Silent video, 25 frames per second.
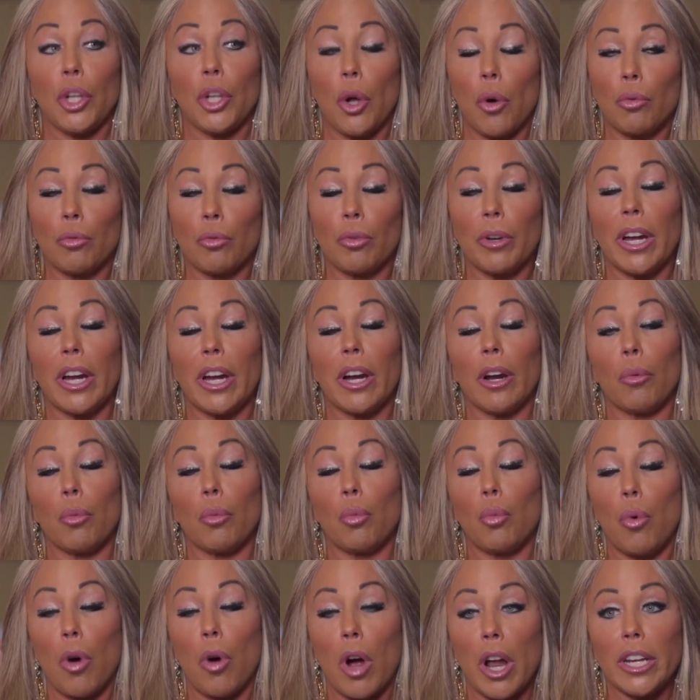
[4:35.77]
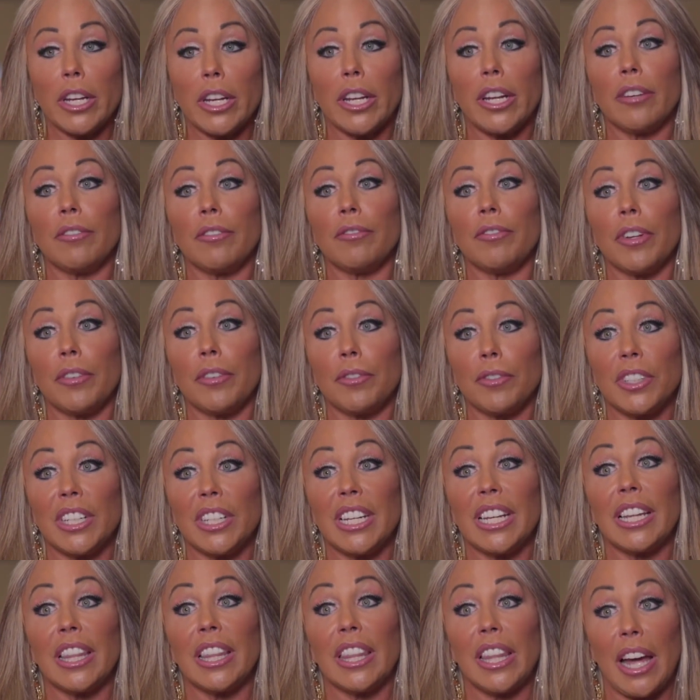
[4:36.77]
so rare, 1 in
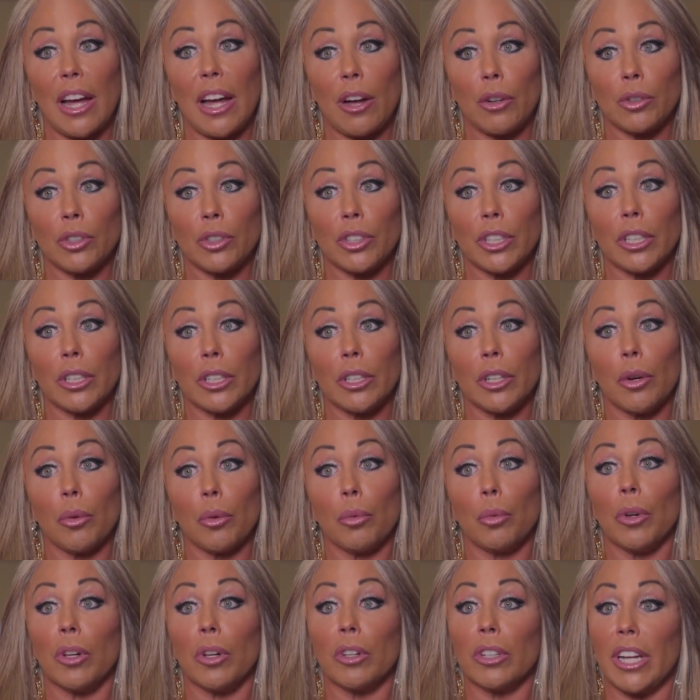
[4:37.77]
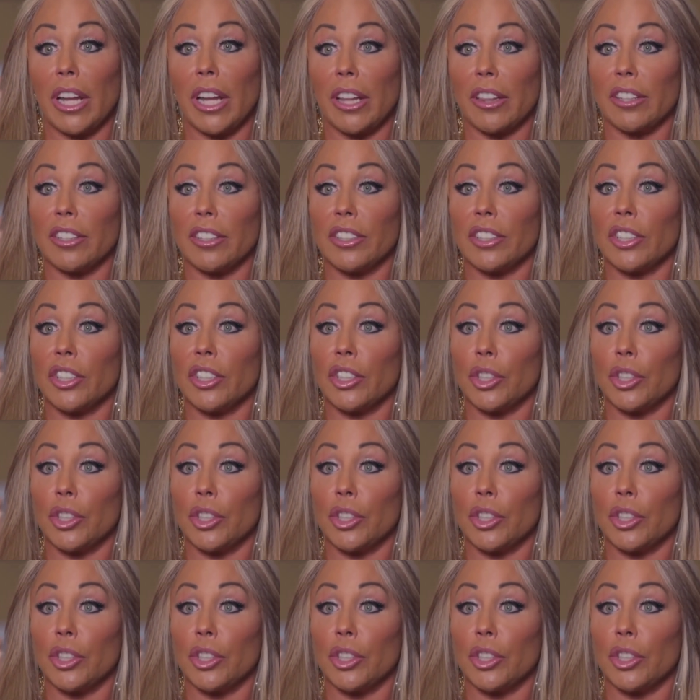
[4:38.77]
15,000 will get this